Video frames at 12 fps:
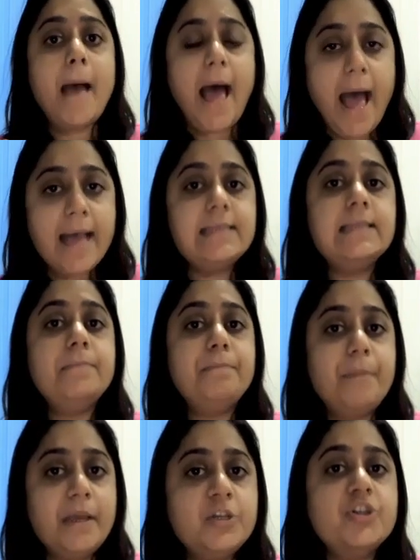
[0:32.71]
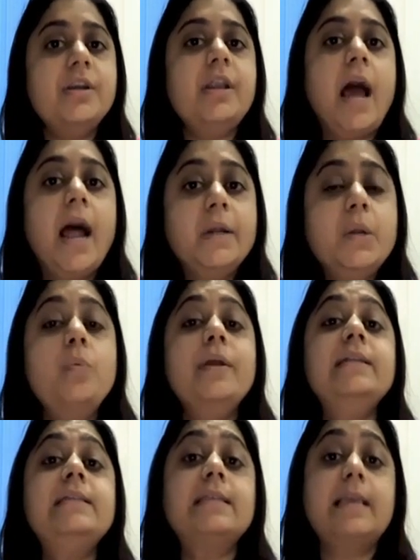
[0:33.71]
as the patient
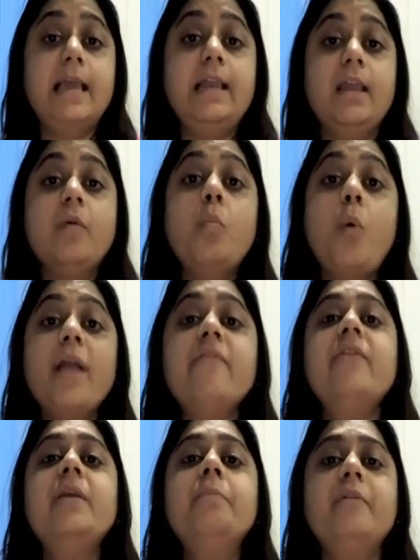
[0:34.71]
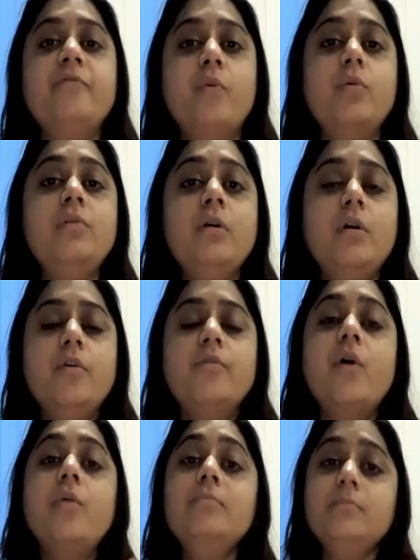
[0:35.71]
underwent scaling one week before
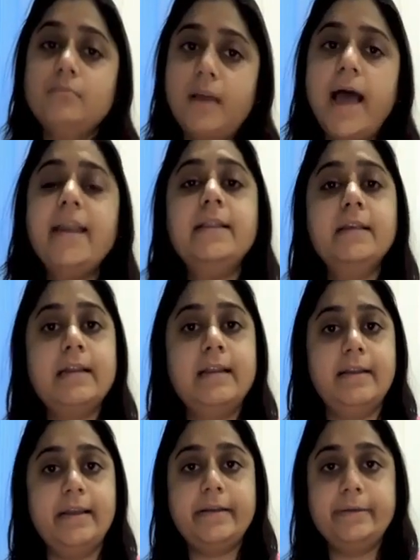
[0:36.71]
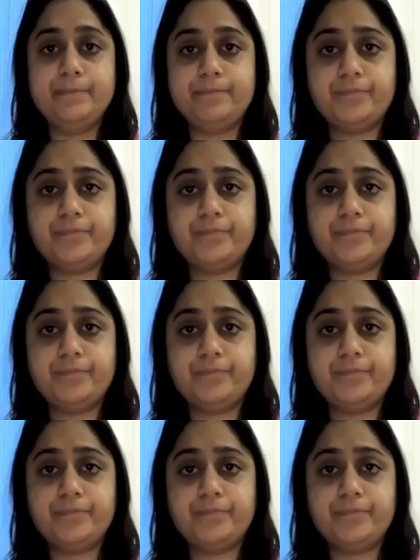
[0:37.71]
from another clinic.